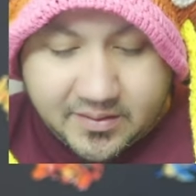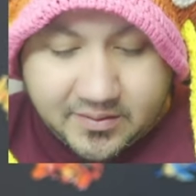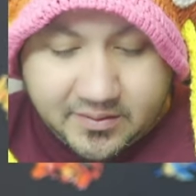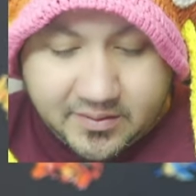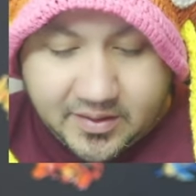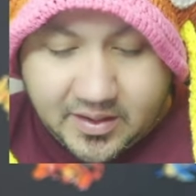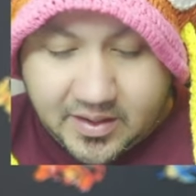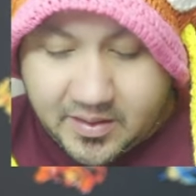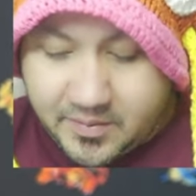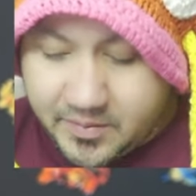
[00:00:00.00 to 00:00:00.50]
You
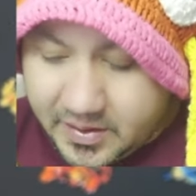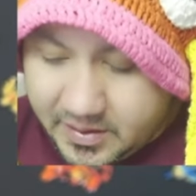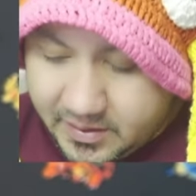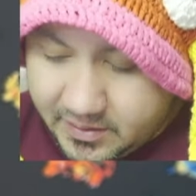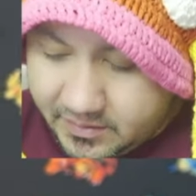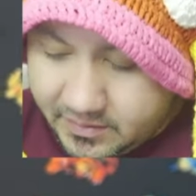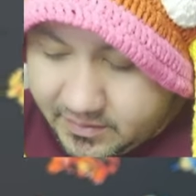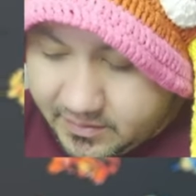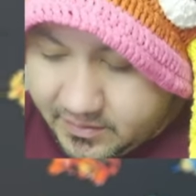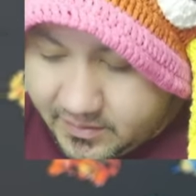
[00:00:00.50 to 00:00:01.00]
know I mean,
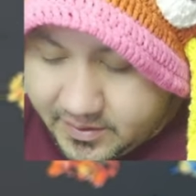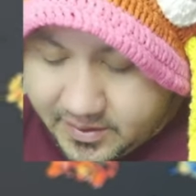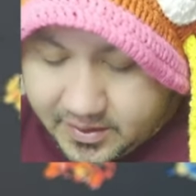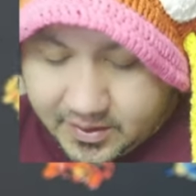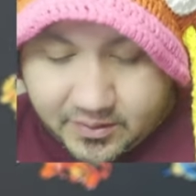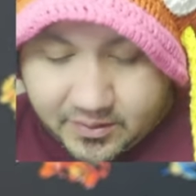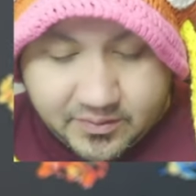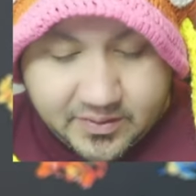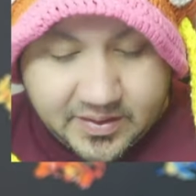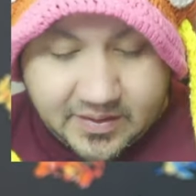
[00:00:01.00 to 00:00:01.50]

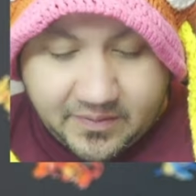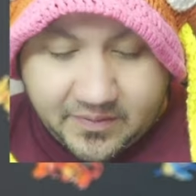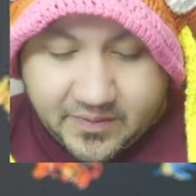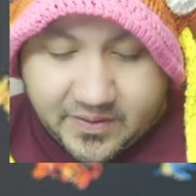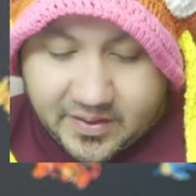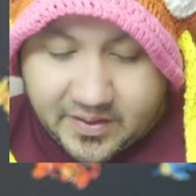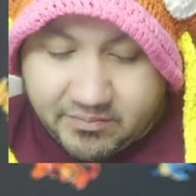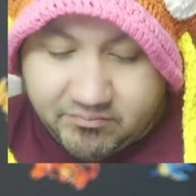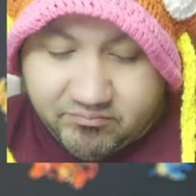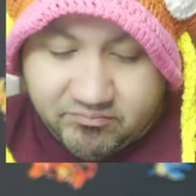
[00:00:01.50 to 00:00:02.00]
so definitely
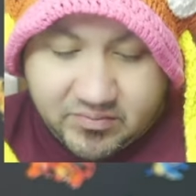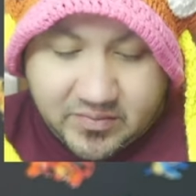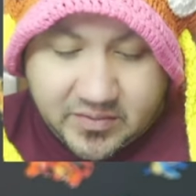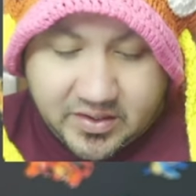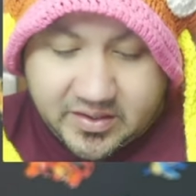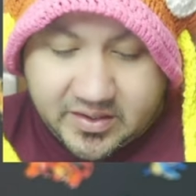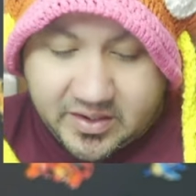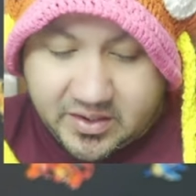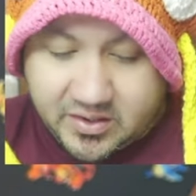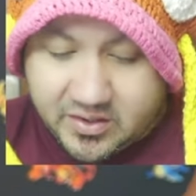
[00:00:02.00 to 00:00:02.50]

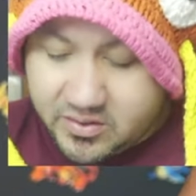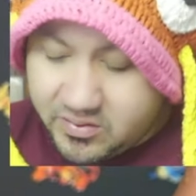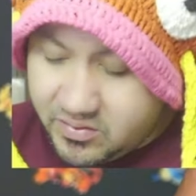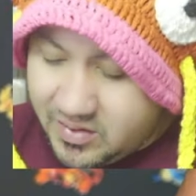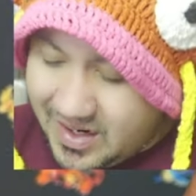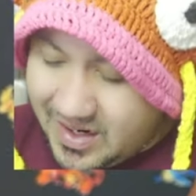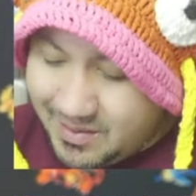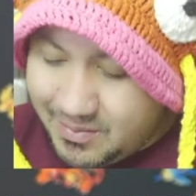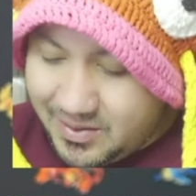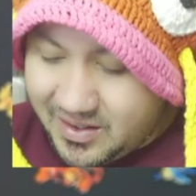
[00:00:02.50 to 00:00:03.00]
consider
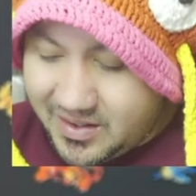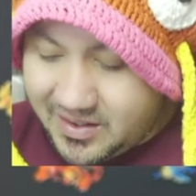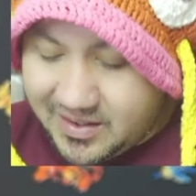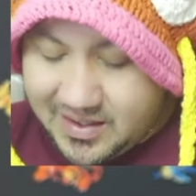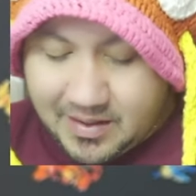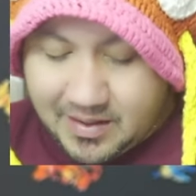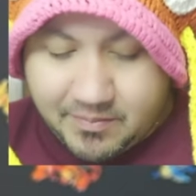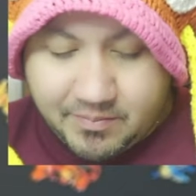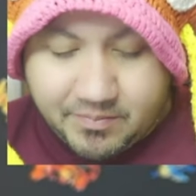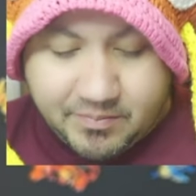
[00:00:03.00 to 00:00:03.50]
subscribing, hit that
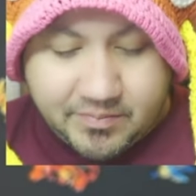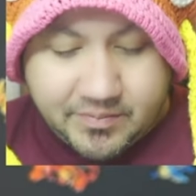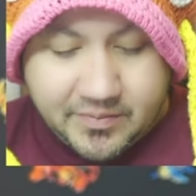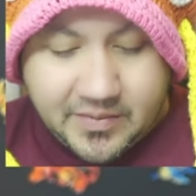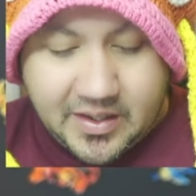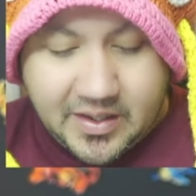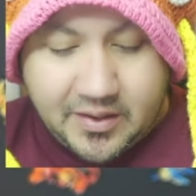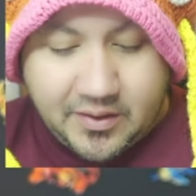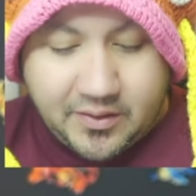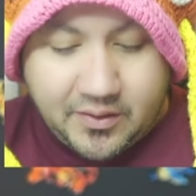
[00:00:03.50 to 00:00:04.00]

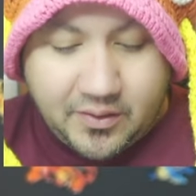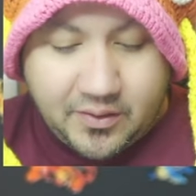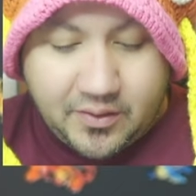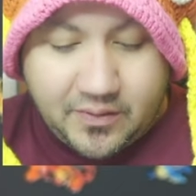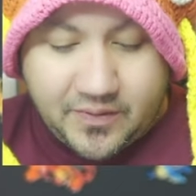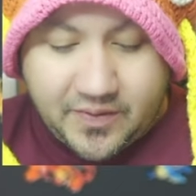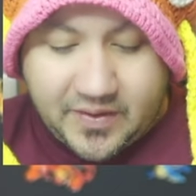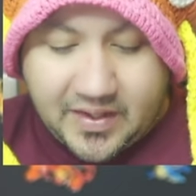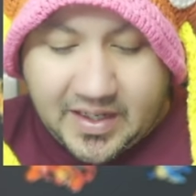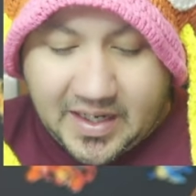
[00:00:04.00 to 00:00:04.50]

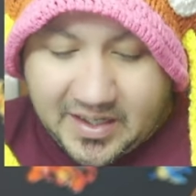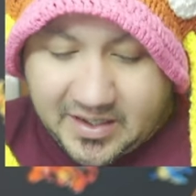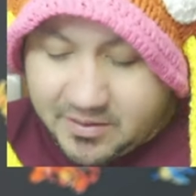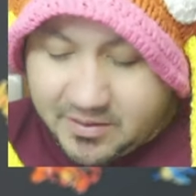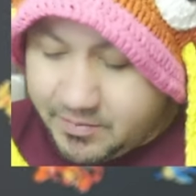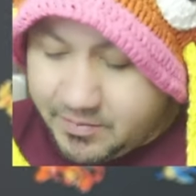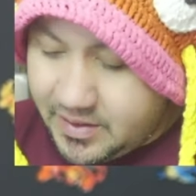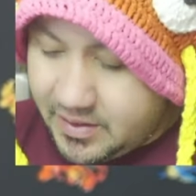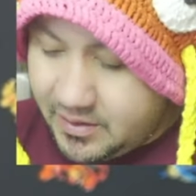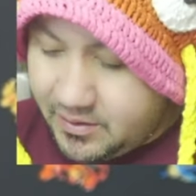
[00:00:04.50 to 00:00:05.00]
notification
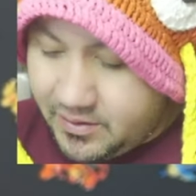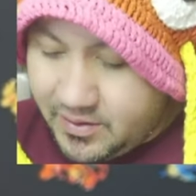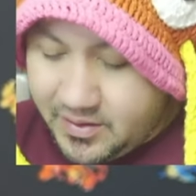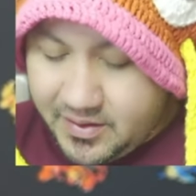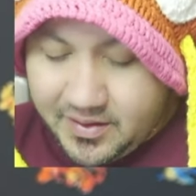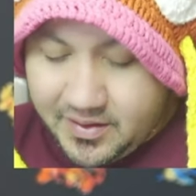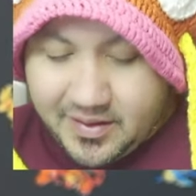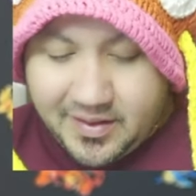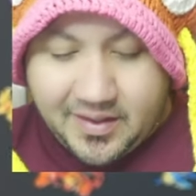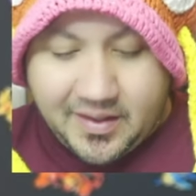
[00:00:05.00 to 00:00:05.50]
bell,
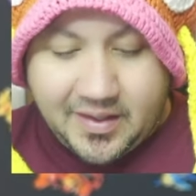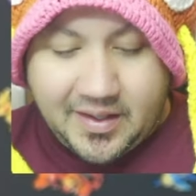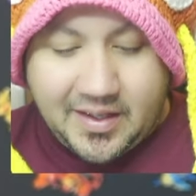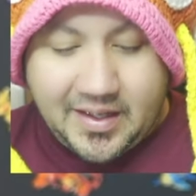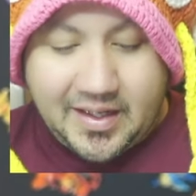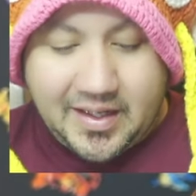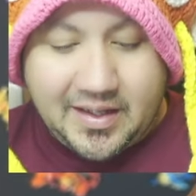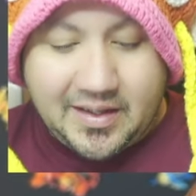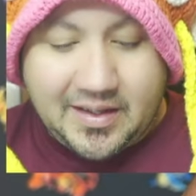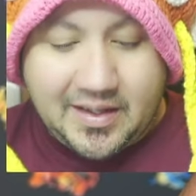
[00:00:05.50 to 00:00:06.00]

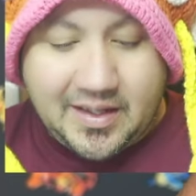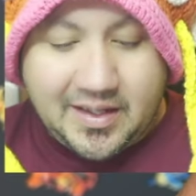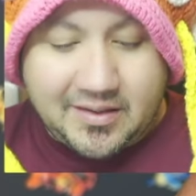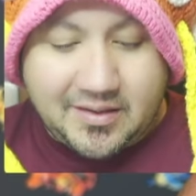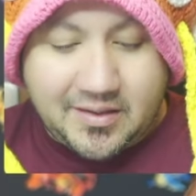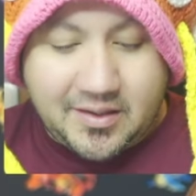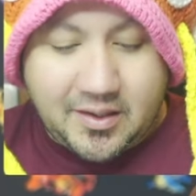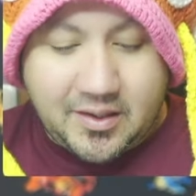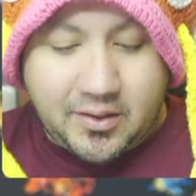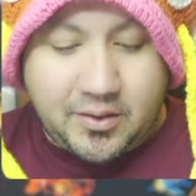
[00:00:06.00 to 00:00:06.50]
and let's
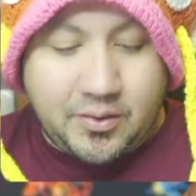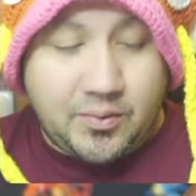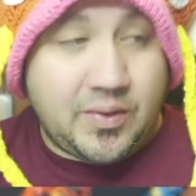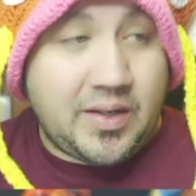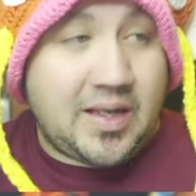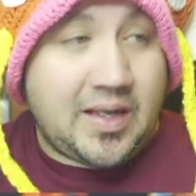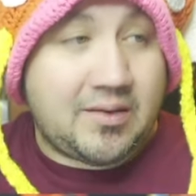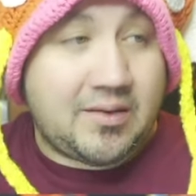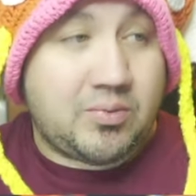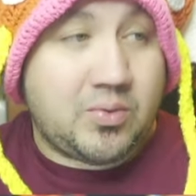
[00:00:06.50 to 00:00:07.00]
go. We
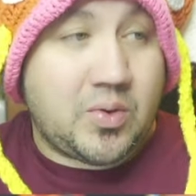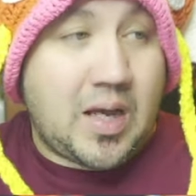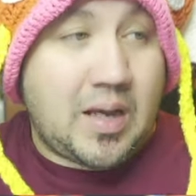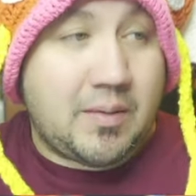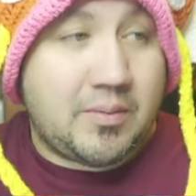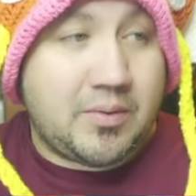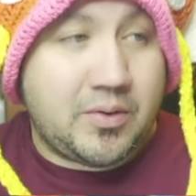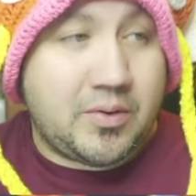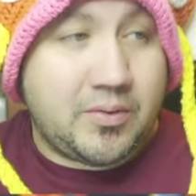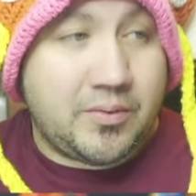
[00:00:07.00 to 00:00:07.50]
got
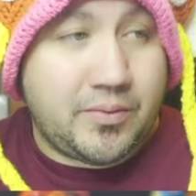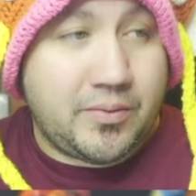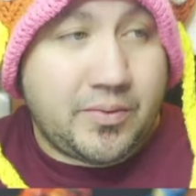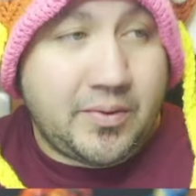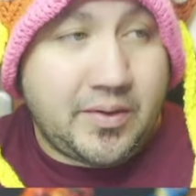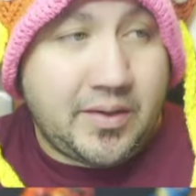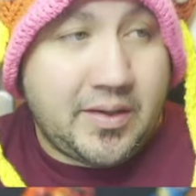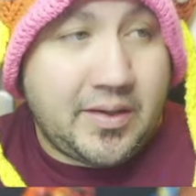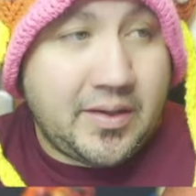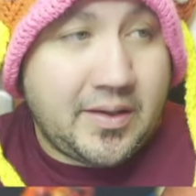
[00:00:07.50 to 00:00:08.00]
Swablu.
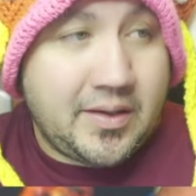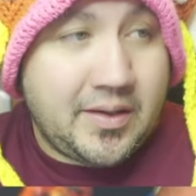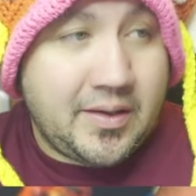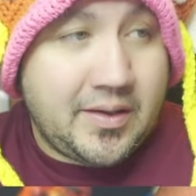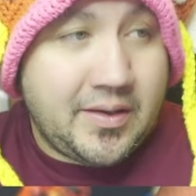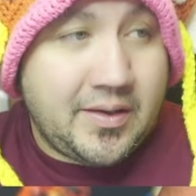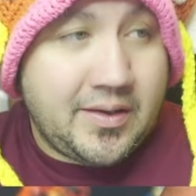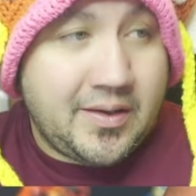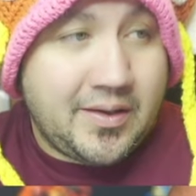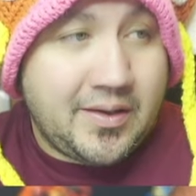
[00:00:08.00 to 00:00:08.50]

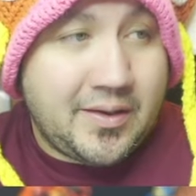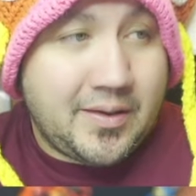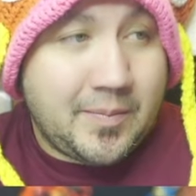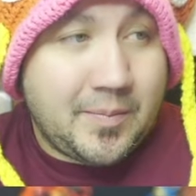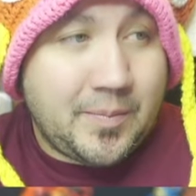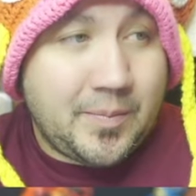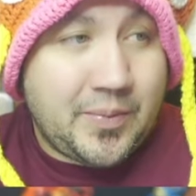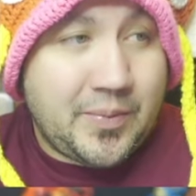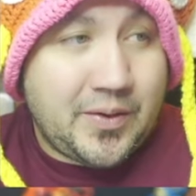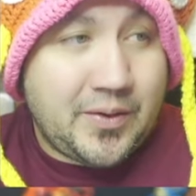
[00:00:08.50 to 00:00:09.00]

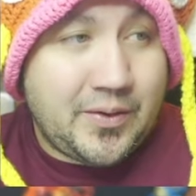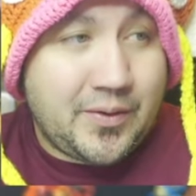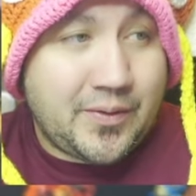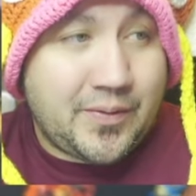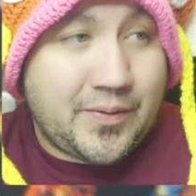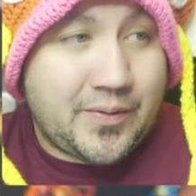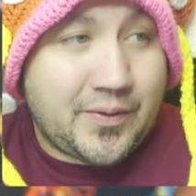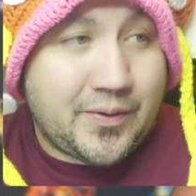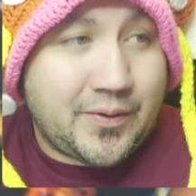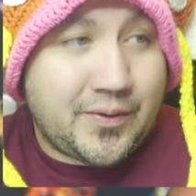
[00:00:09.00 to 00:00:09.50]

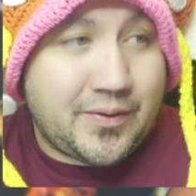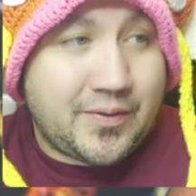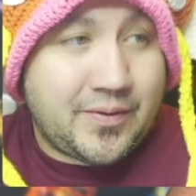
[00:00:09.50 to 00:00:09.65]
Beautiful.